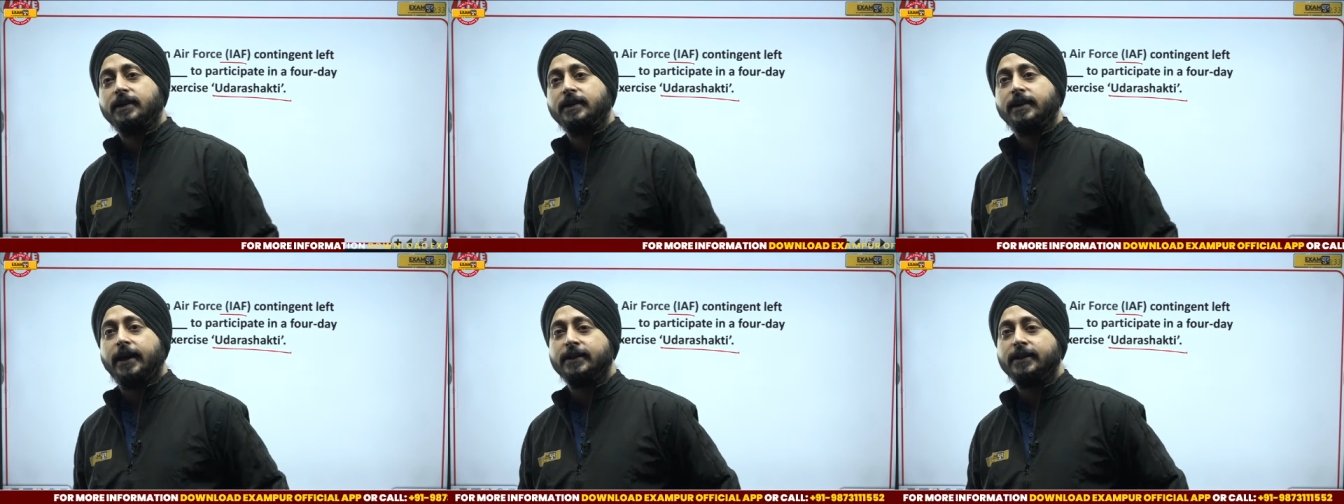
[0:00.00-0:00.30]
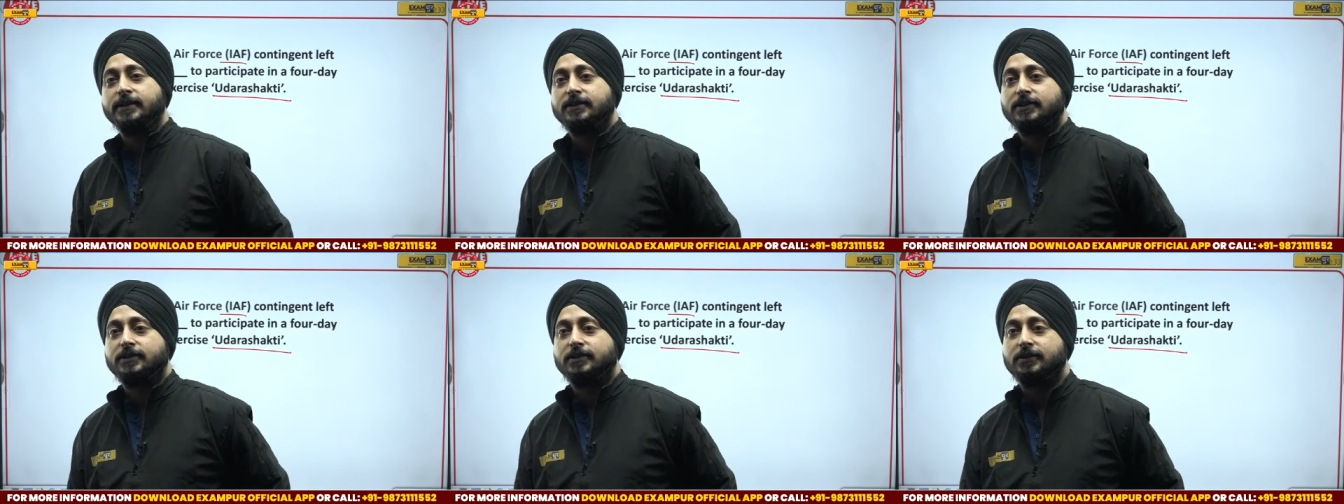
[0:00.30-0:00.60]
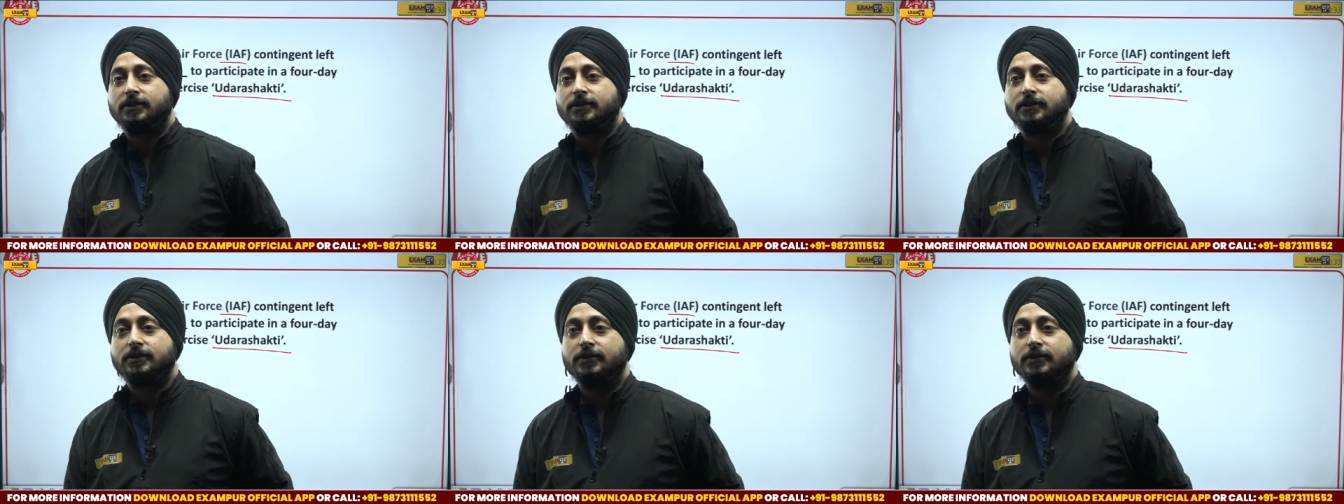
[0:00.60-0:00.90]

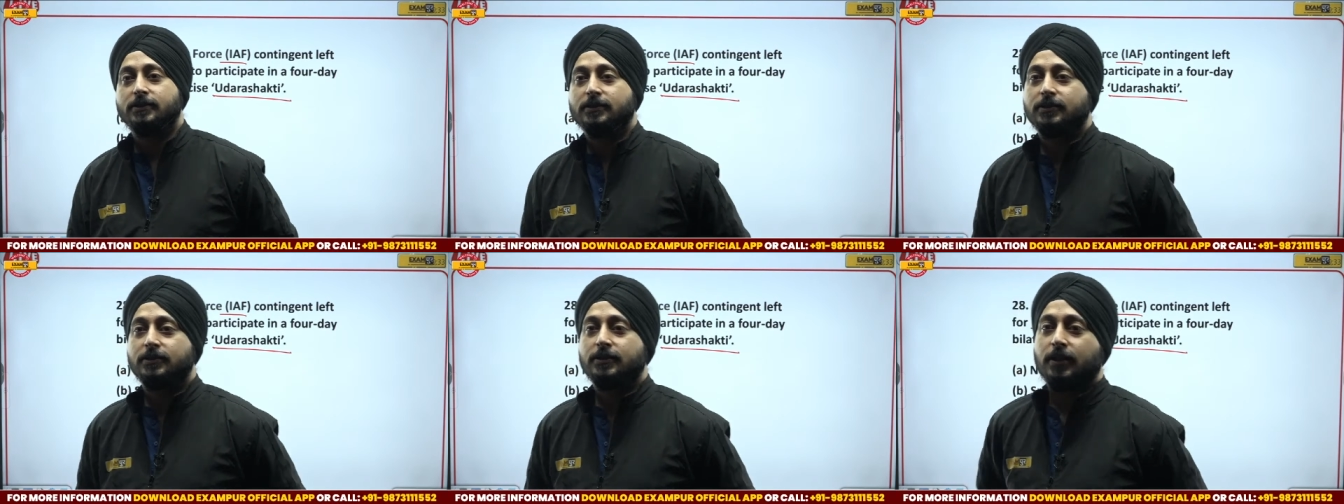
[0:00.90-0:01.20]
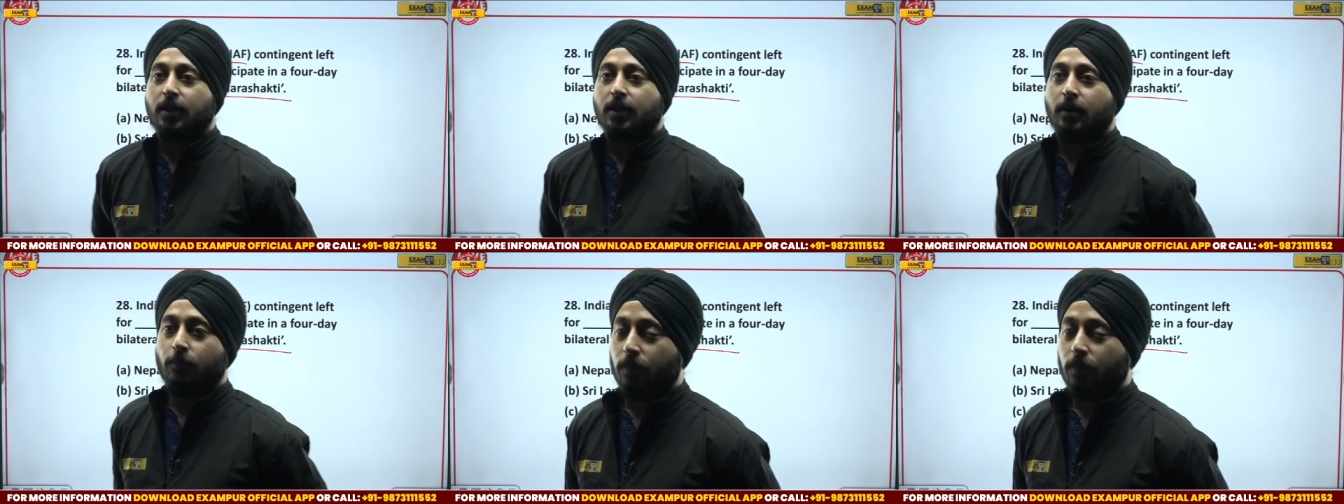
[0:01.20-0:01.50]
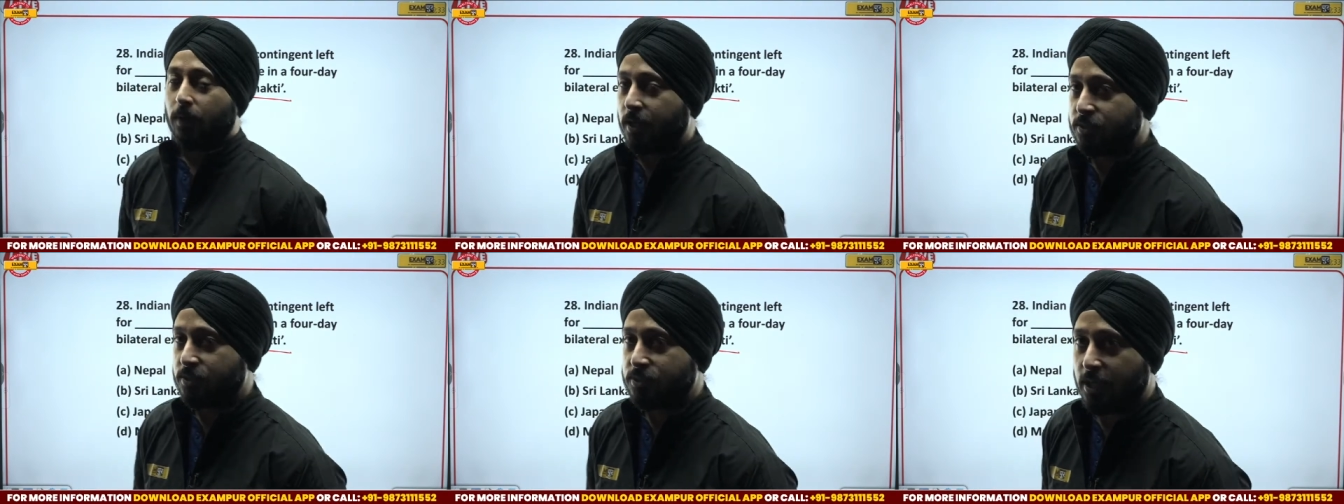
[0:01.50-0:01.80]
guys?
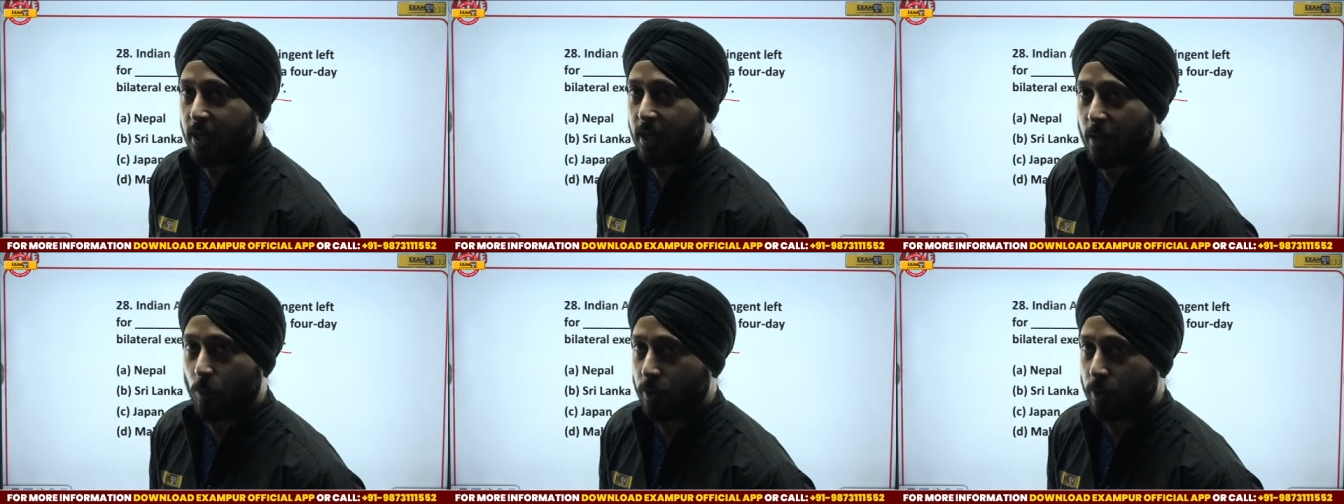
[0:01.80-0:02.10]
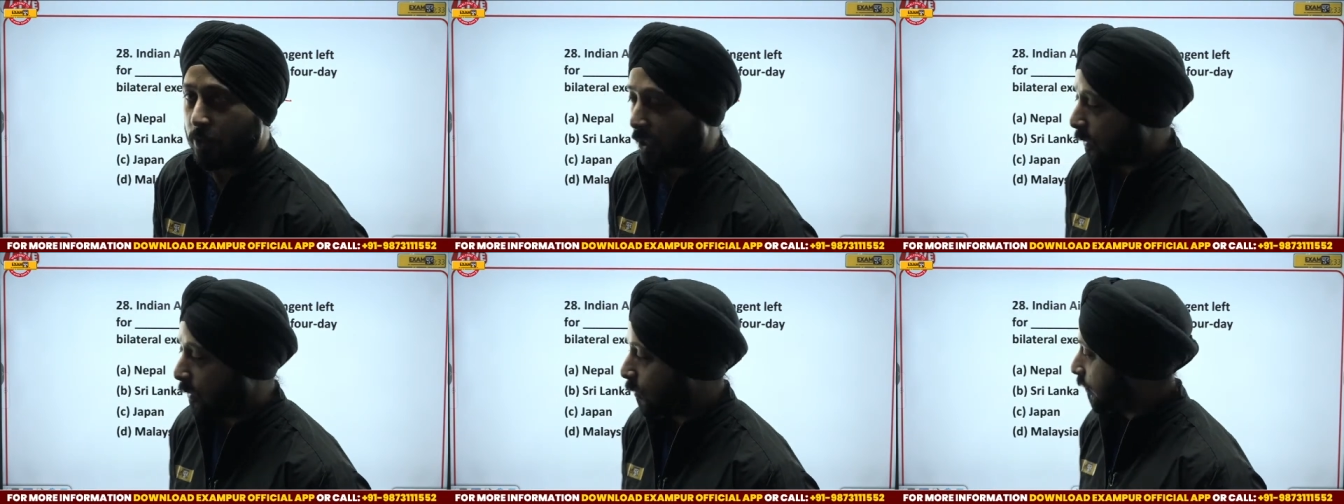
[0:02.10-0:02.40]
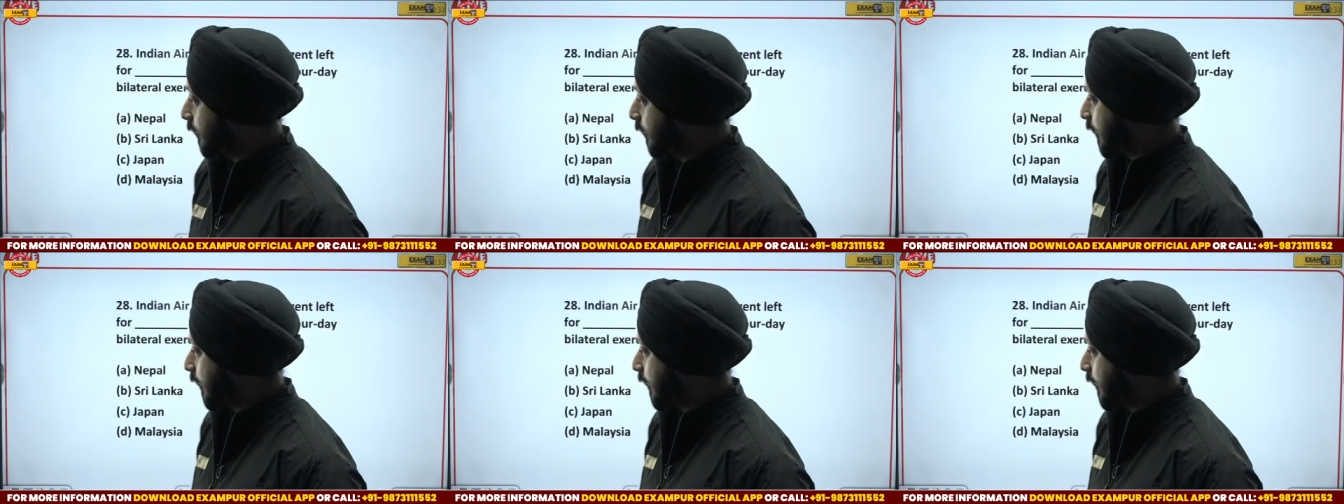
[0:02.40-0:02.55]
Malaysia, I want I want